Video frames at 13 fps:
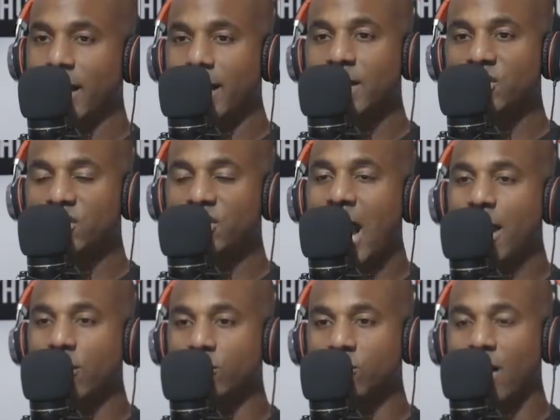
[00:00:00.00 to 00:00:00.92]
they getting
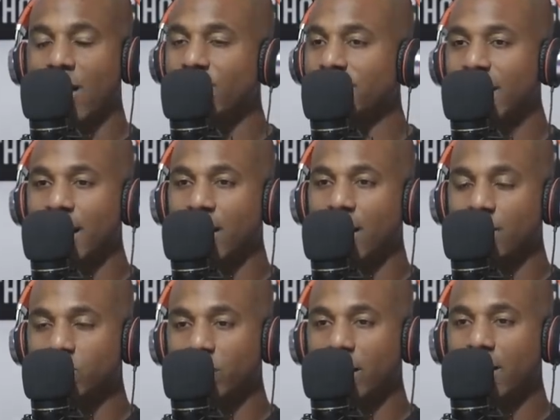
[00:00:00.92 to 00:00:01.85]
shadowed. So everything that
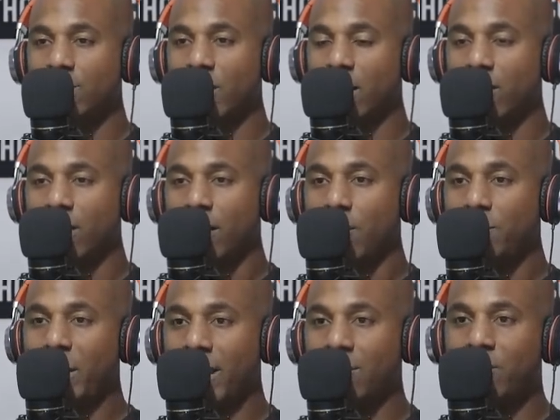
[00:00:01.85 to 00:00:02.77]
come to your email,
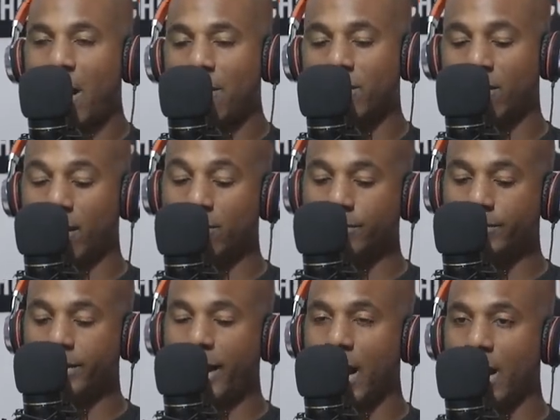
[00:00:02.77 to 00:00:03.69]
bing, popping out of them.
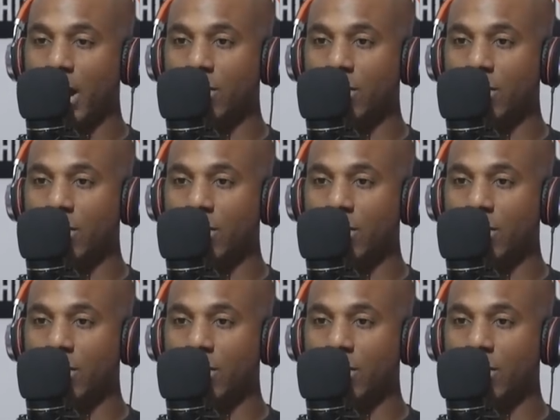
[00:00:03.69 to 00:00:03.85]
She got